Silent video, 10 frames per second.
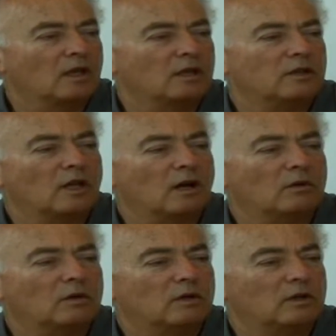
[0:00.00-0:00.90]

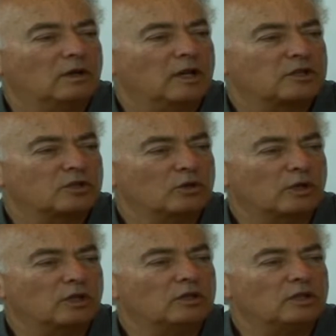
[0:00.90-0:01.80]
Now, let's
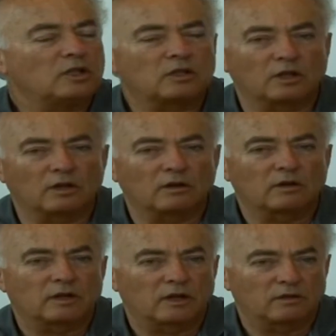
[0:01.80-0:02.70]
look in detail
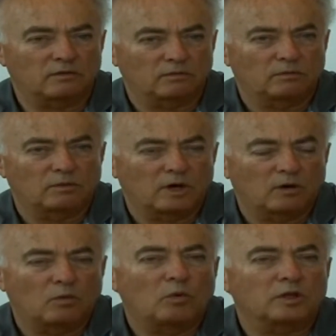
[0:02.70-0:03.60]
at
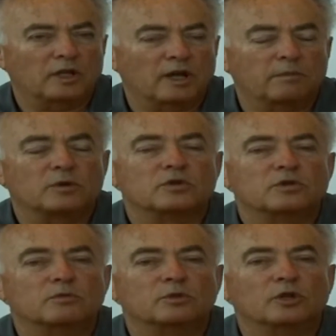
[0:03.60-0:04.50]
what
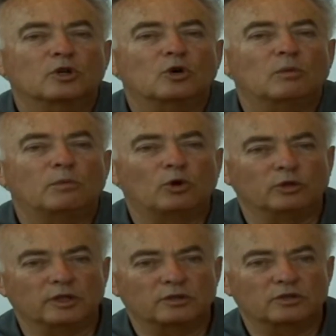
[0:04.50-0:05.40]
happens with the
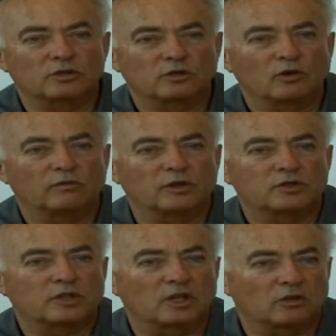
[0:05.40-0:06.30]
components of the
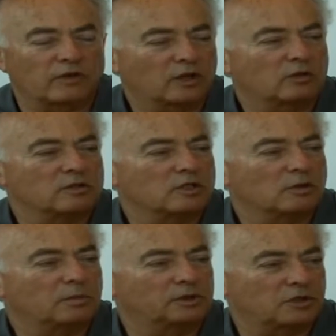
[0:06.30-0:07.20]
state vector in
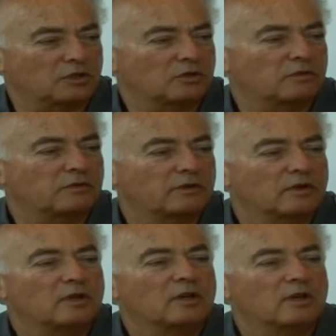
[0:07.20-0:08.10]
the process of
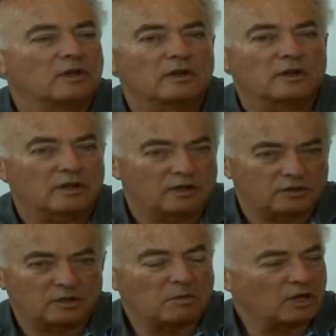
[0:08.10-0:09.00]

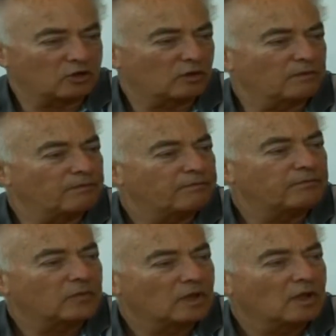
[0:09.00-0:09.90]
estimation.
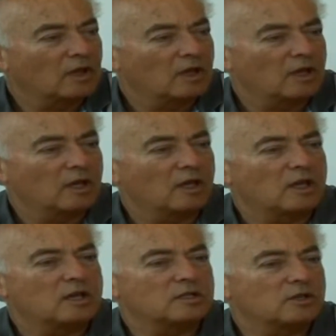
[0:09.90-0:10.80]

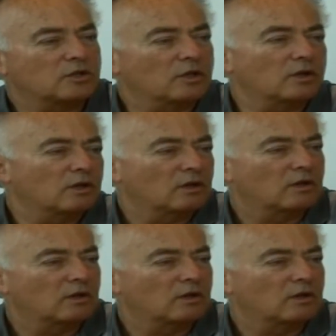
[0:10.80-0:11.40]
Here is the